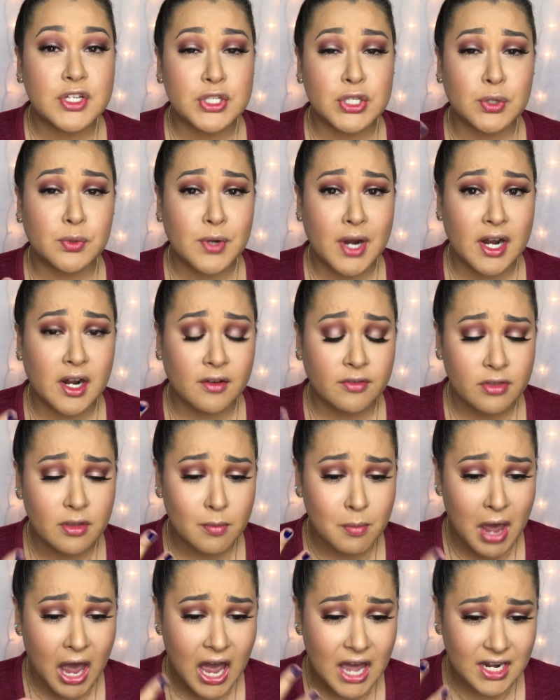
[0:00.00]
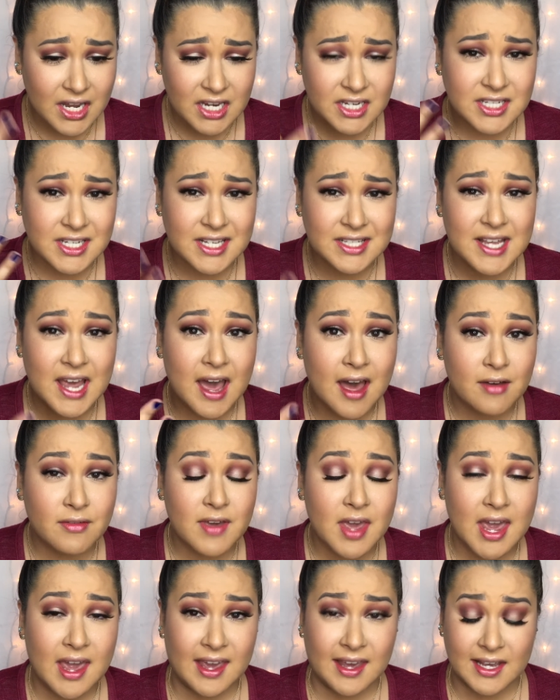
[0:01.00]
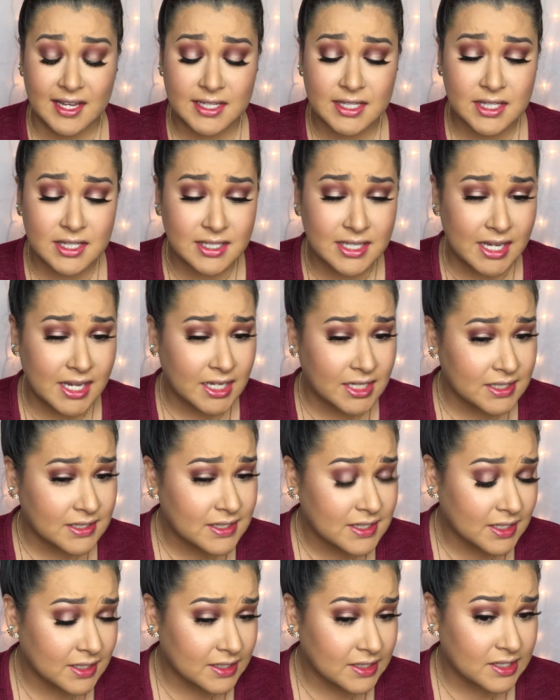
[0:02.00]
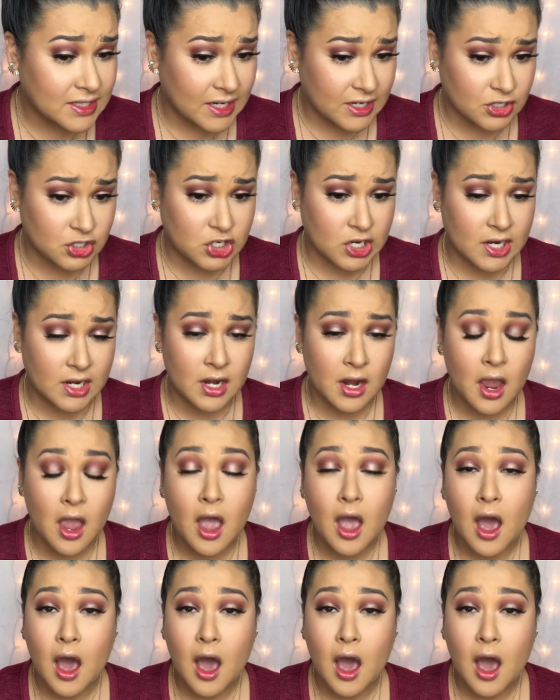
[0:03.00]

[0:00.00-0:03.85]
So right off the bat, it does have a stinging sensation.